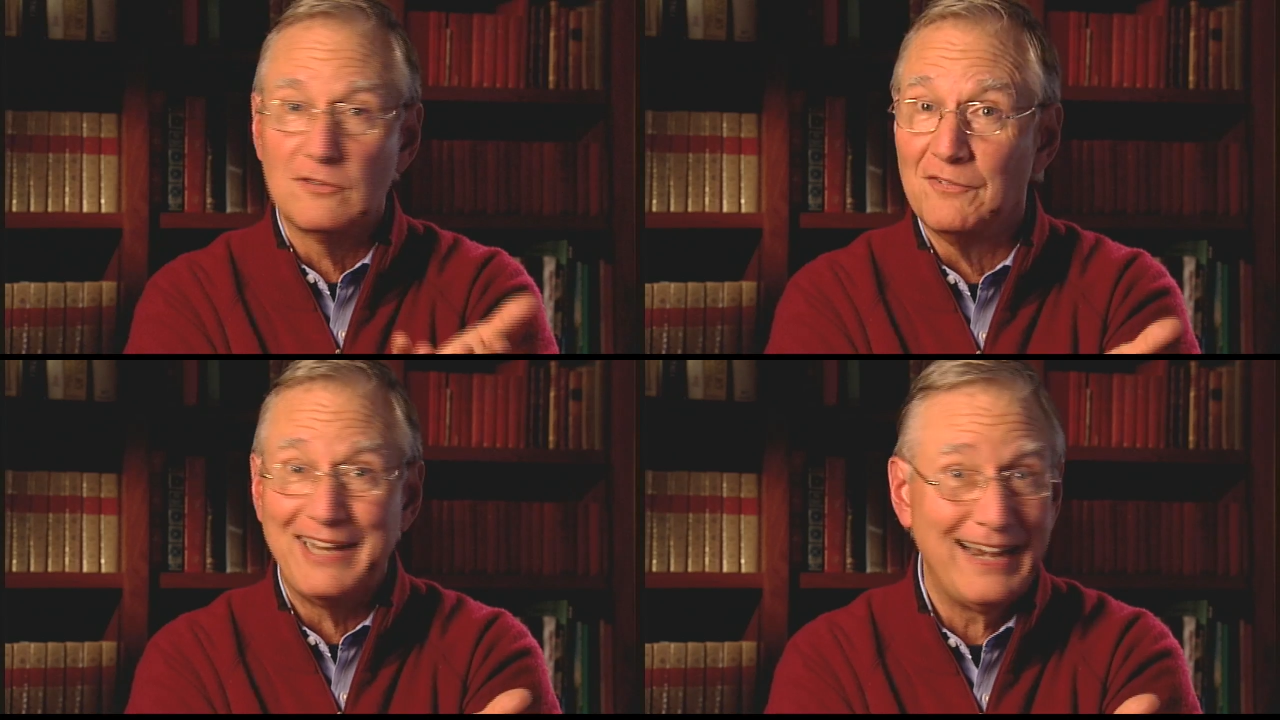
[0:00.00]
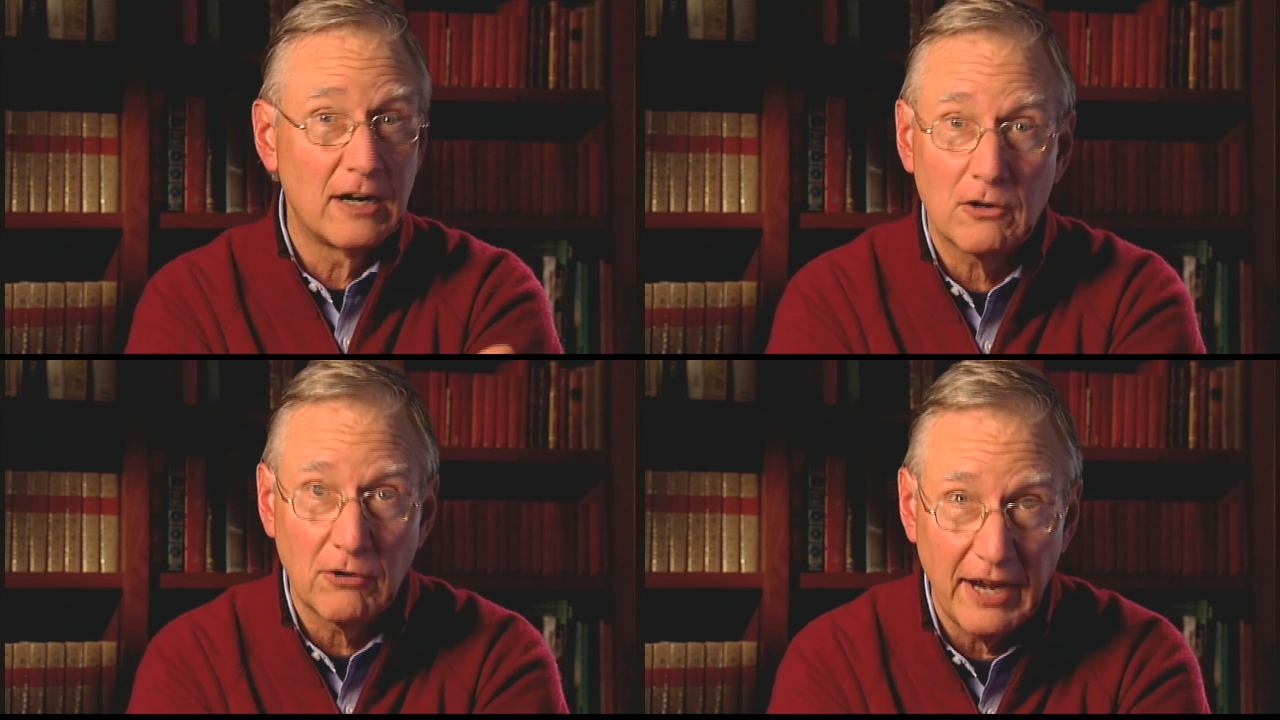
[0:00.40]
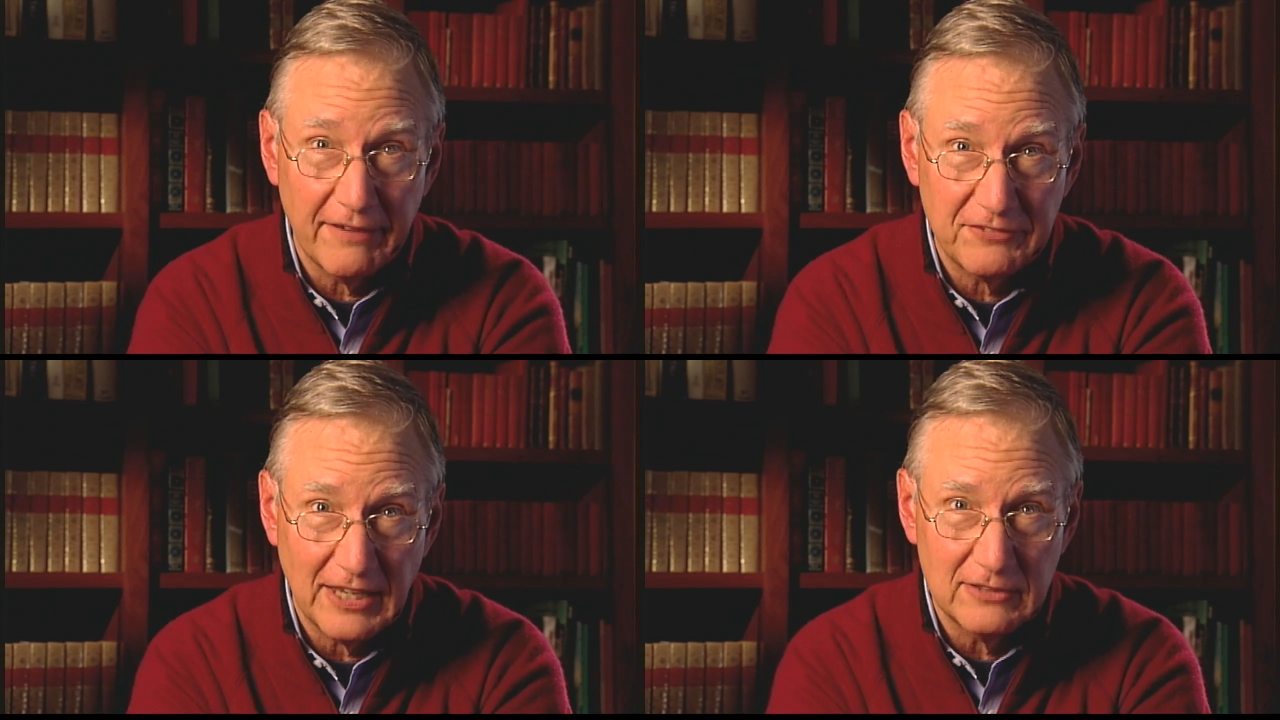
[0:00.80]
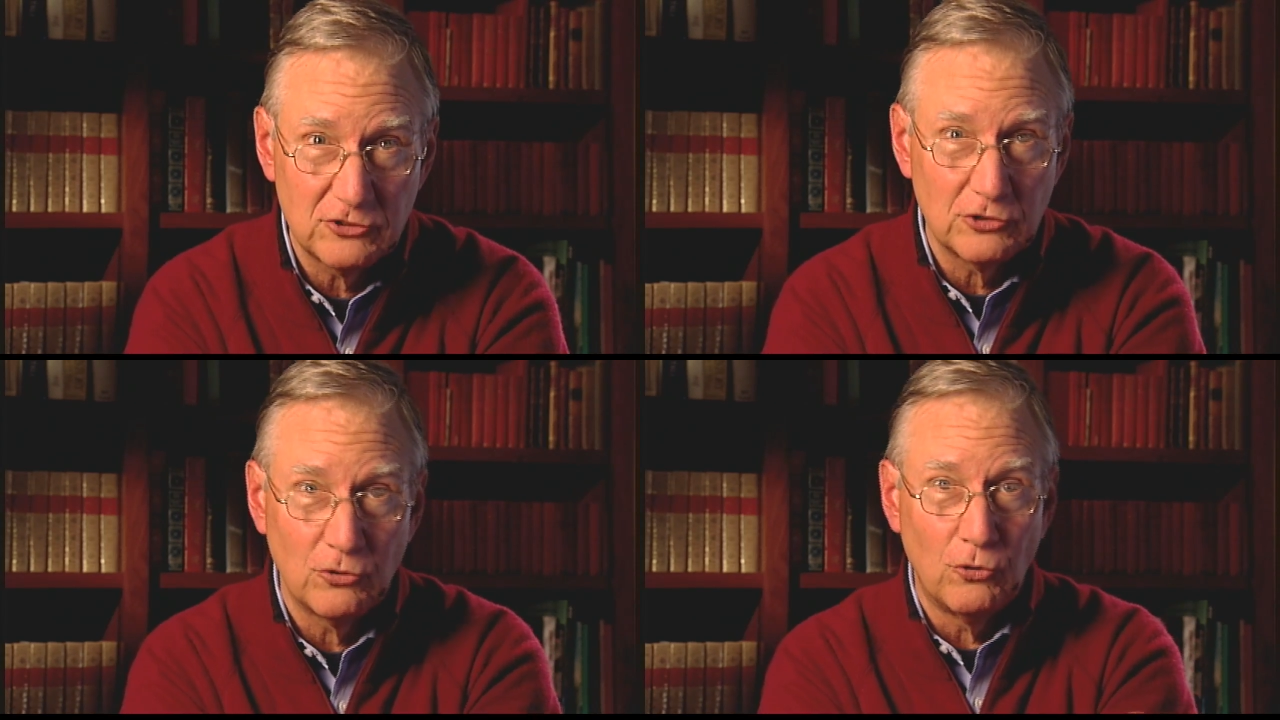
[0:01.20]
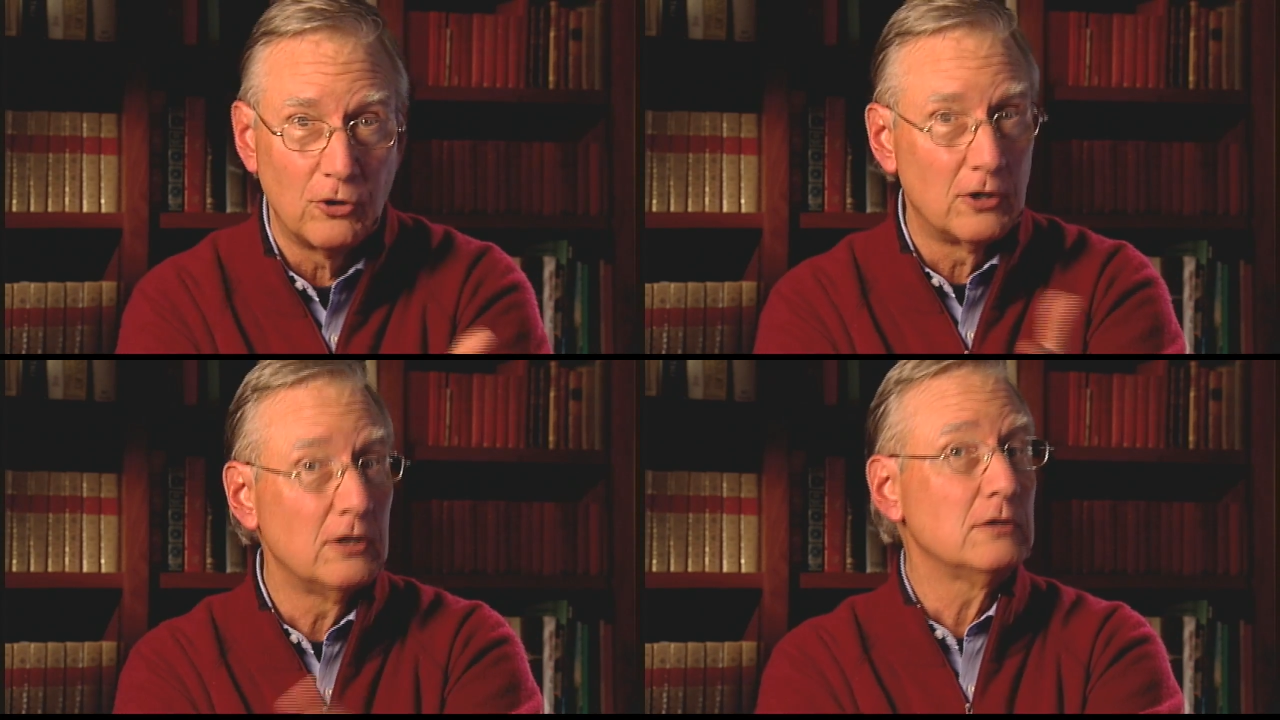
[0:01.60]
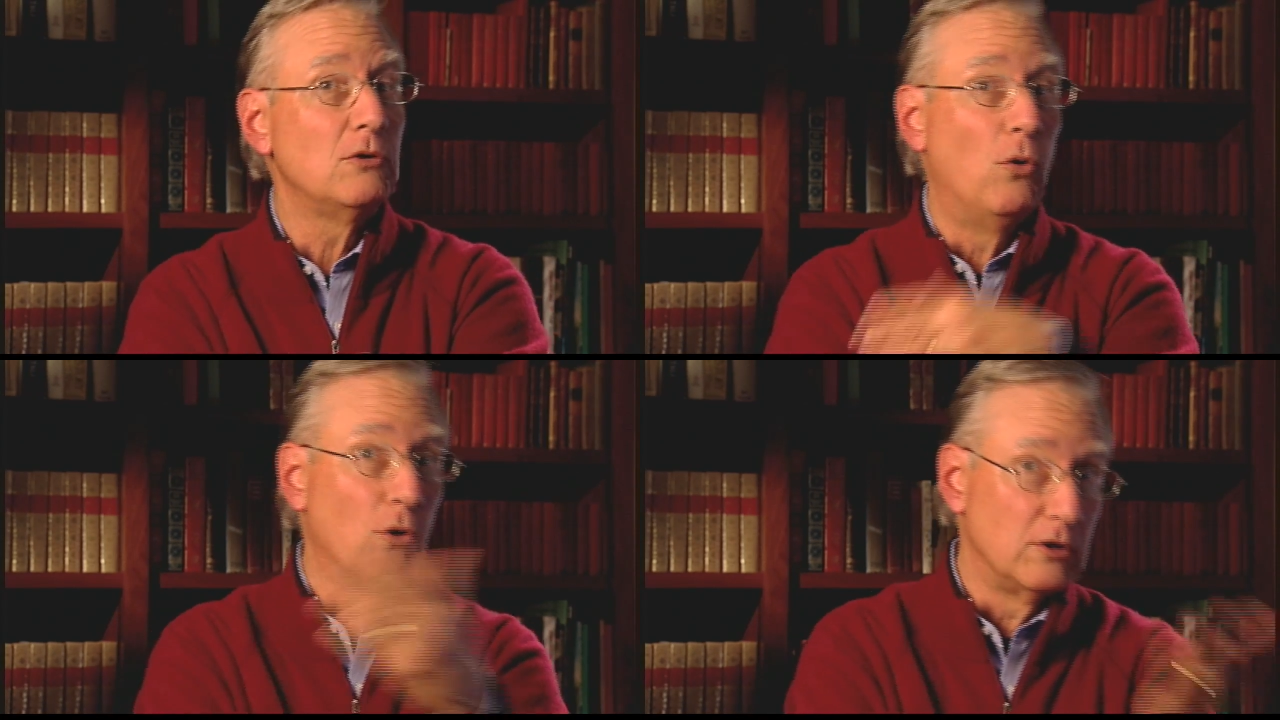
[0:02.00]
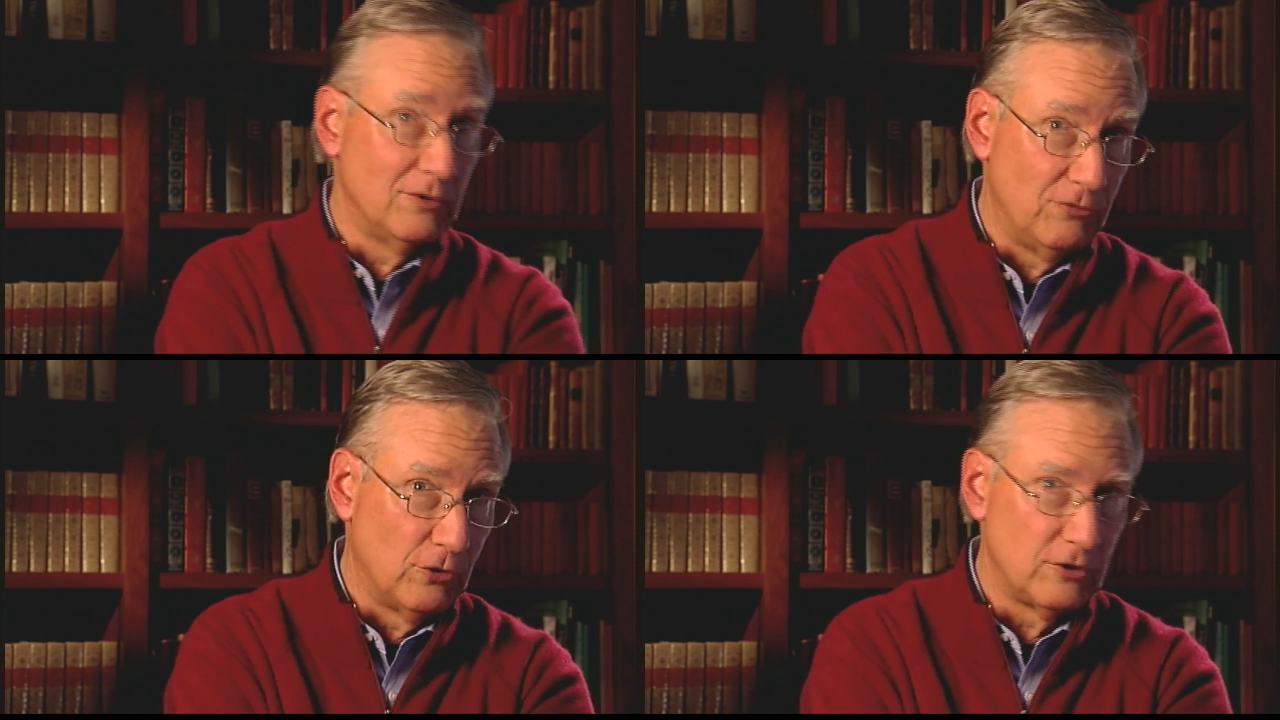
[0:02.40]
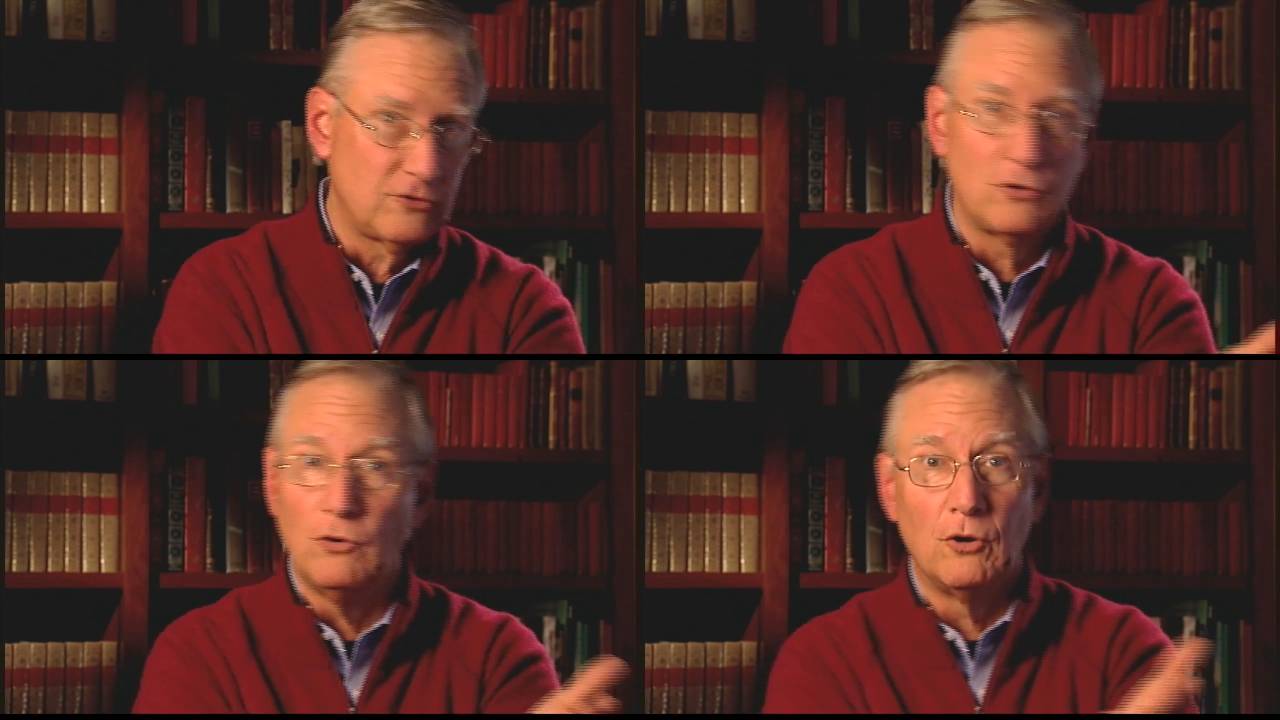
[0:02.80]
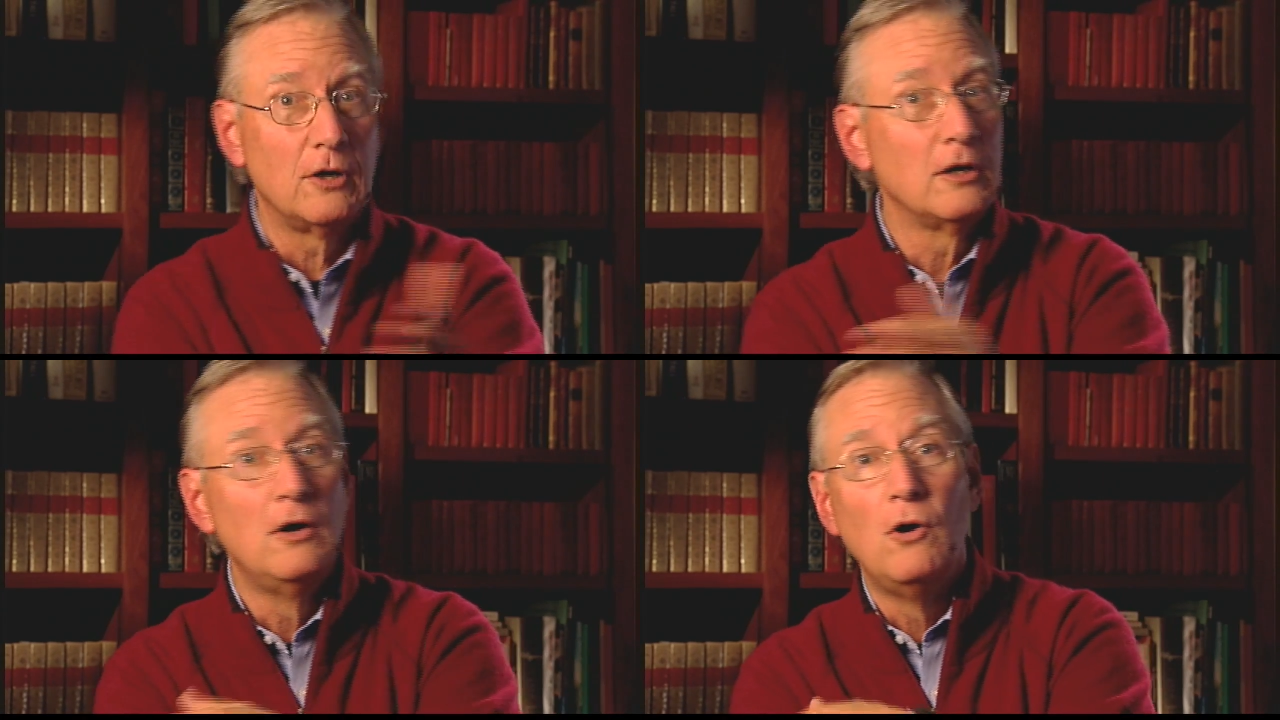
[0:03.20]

of an aircraft engine order, or divorce court,